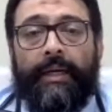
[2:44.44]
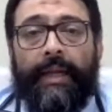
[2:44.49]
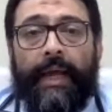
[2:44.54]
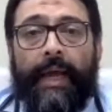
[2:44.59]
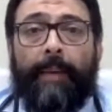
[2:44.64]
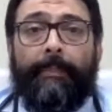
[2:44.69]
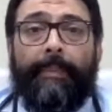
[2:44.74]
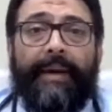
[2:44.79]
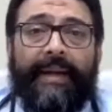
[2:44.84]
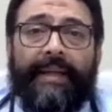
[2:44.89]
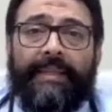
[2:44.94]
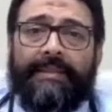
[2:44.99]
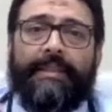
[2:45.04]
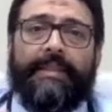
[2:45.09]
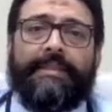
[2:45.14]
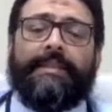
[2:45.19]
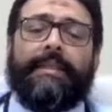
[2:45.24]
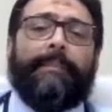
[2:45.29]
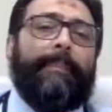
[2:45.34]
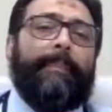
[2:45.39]
diabetes
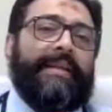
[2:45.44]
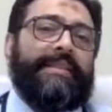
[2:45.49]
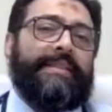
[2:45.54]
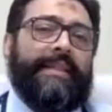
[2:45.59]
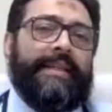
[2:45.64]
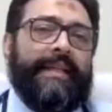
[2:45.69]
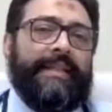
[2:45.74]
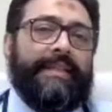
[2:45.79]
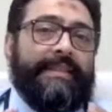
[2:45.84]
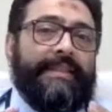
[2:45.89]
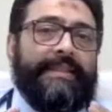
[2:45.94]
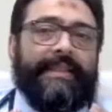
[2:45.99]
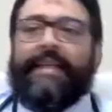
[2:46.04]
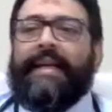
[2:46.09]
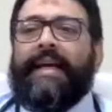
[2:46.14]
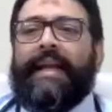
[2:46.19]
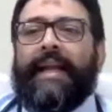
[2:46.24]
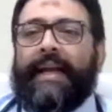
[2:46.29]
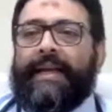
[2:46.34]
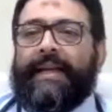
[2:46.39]
doesn't present as a
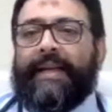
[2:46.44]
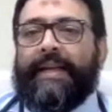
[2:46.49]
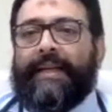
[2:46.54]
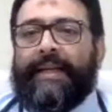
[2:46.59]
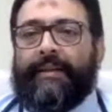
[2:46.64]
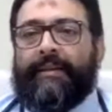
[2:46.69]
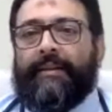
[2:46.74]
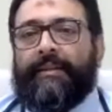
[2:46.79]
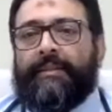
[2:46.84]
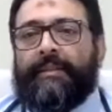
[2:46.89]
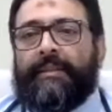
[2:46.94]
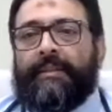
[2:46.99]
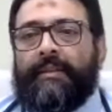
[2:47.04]
single entity.